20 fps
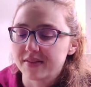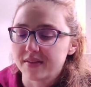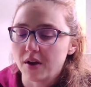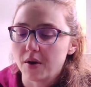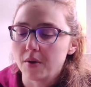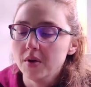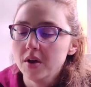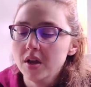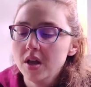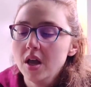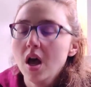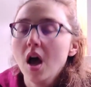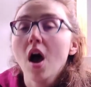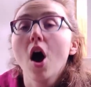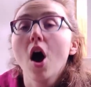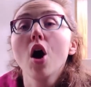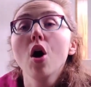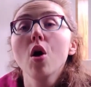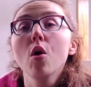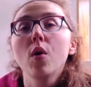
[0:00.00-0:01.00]
So,
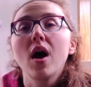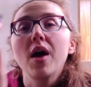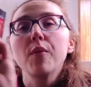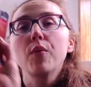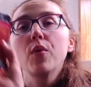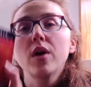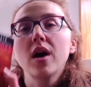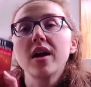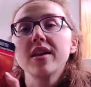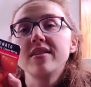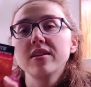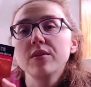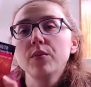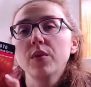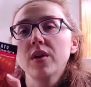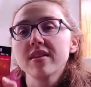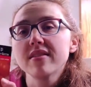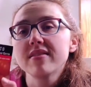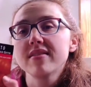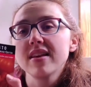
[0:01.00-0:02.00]
I did
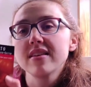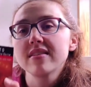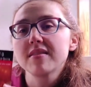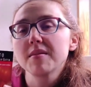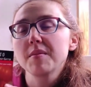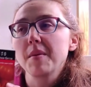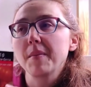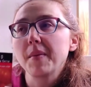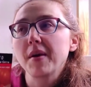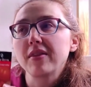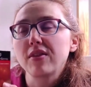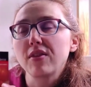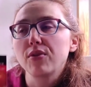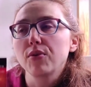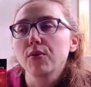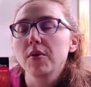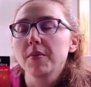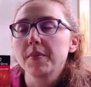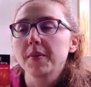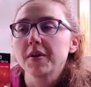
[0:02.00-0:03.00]
want to say something about
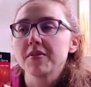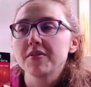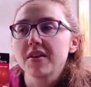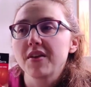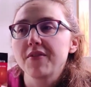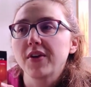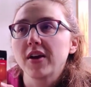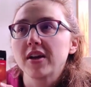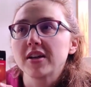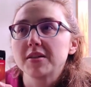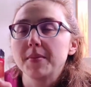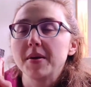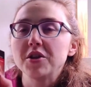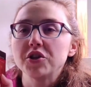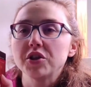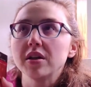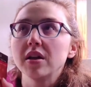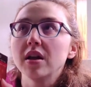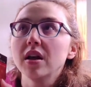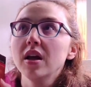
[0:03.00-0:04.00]
the Thorburns I forgot to
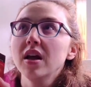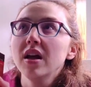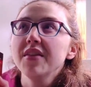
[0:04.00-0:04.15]
mention.